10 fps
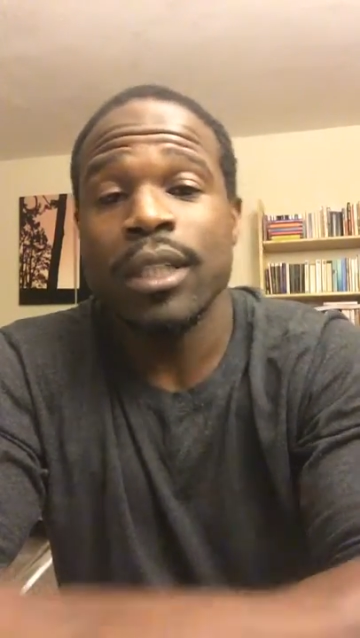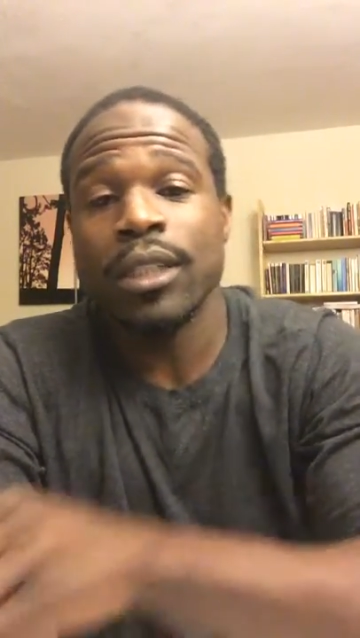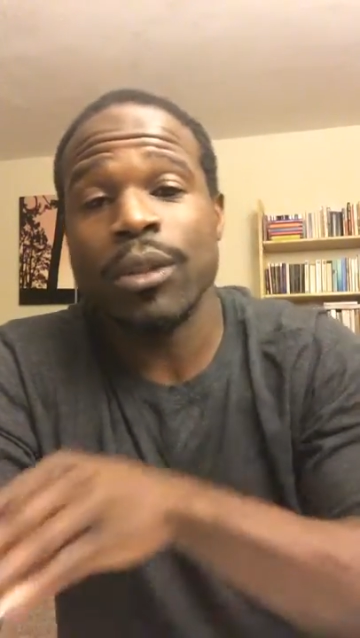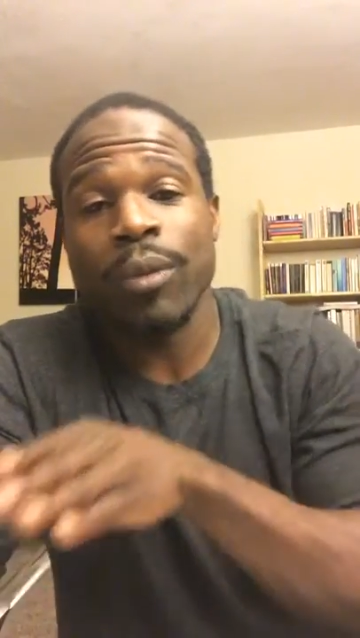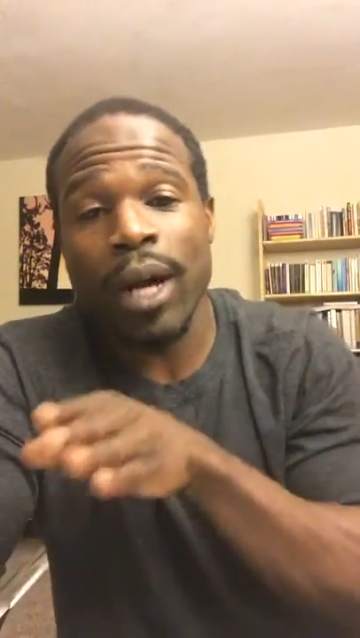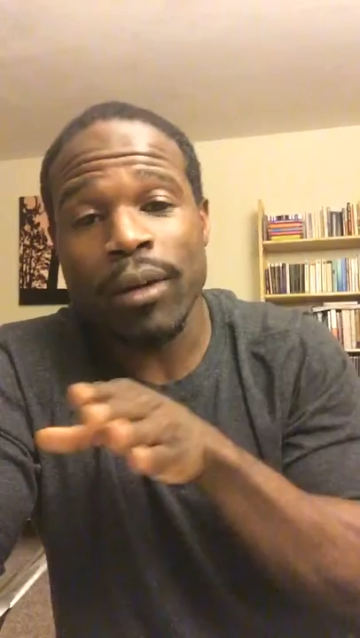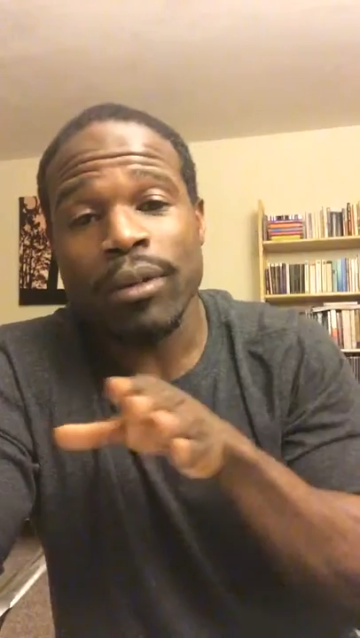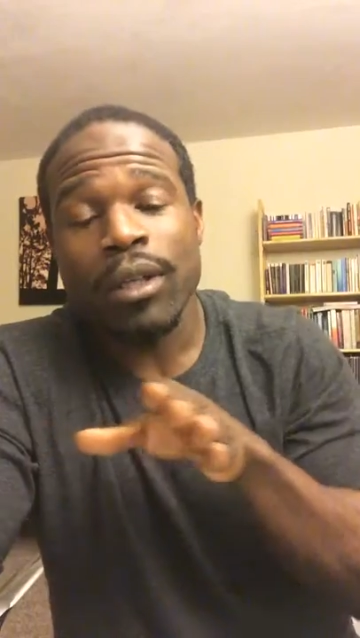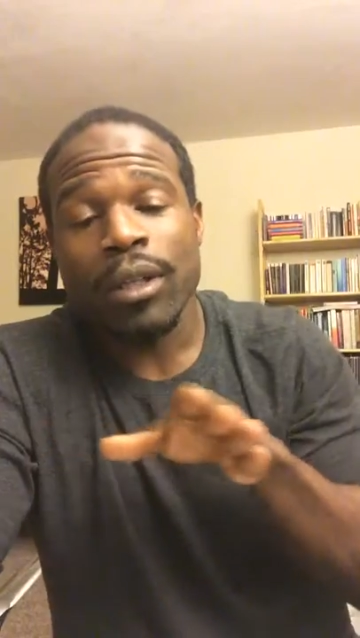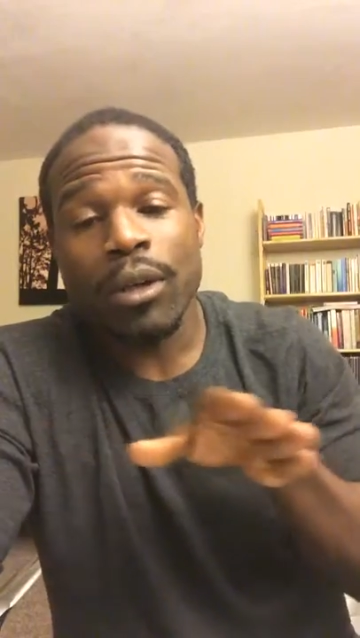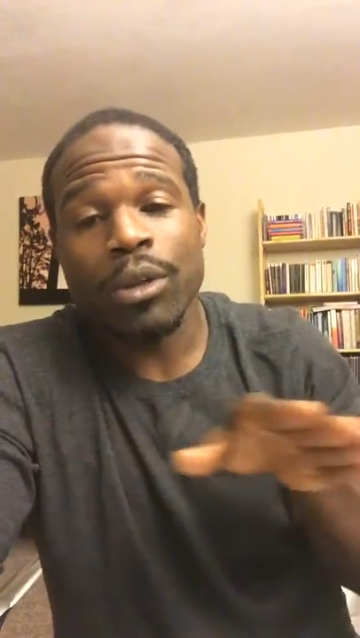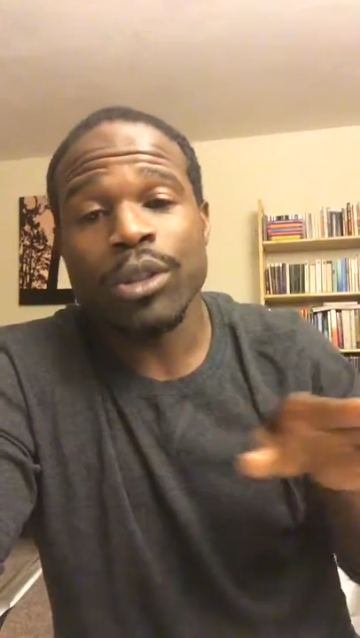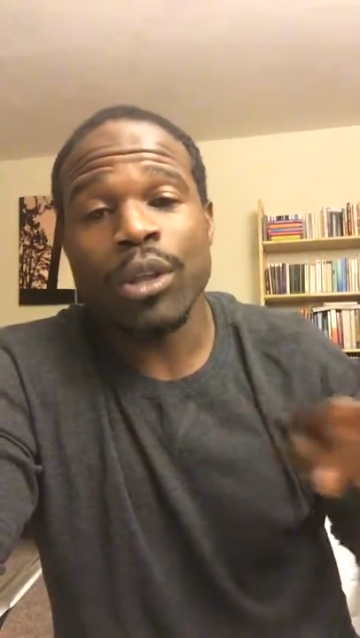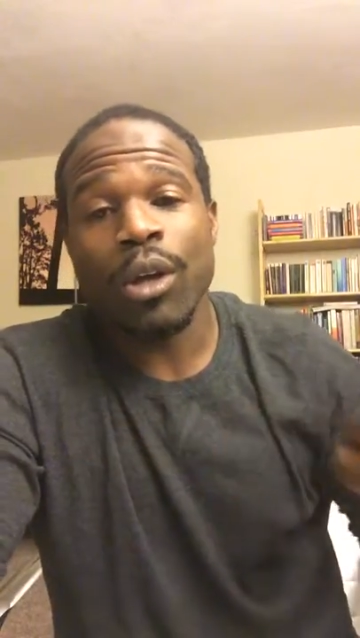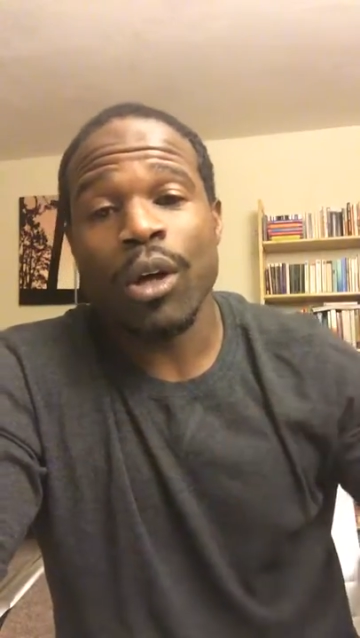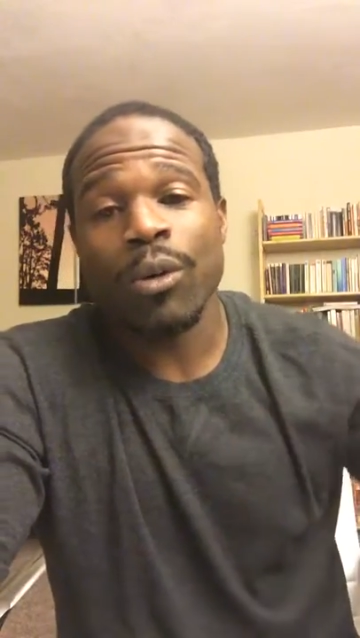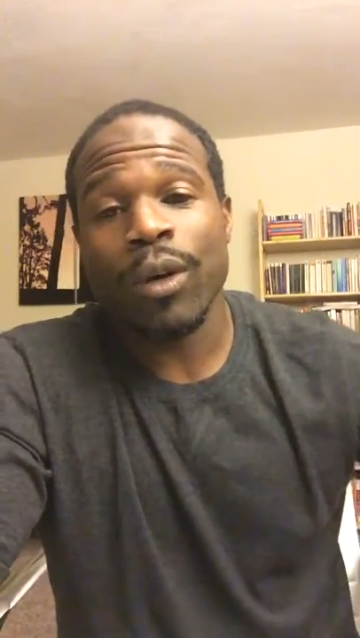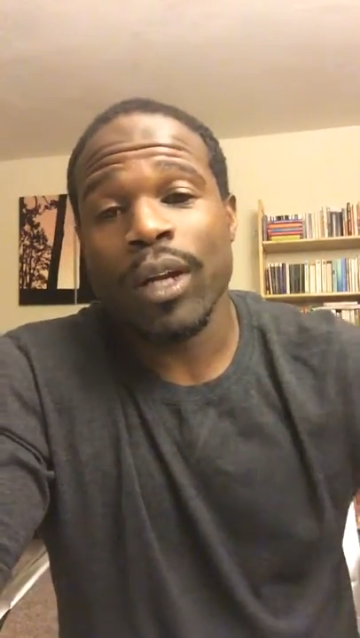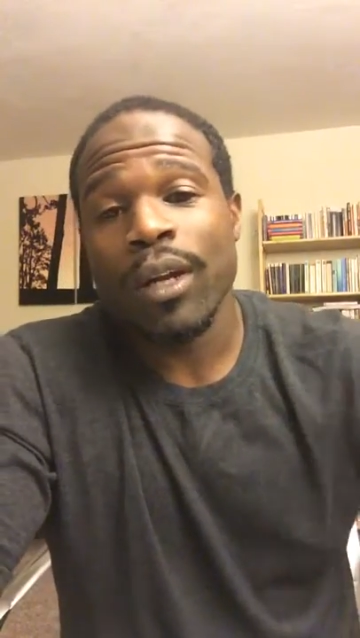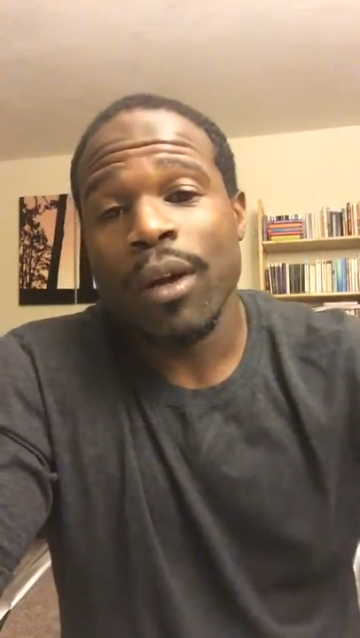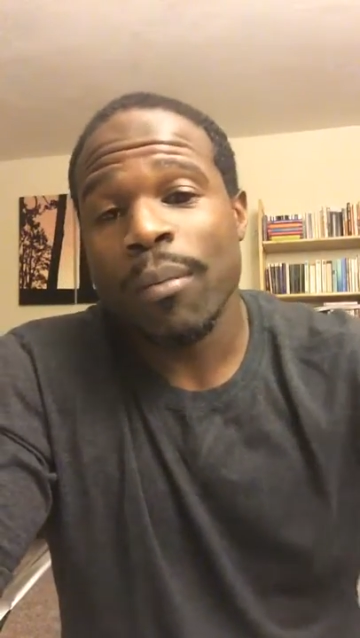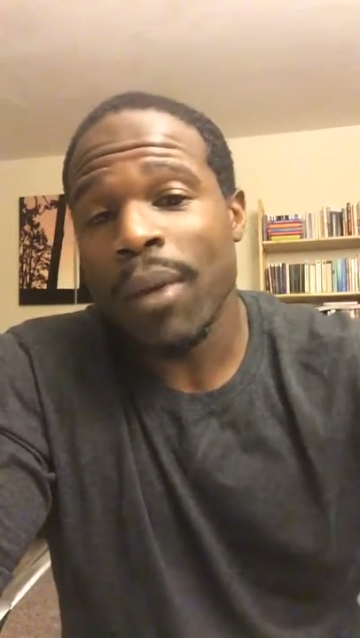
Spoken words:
takes a route, goes the long way.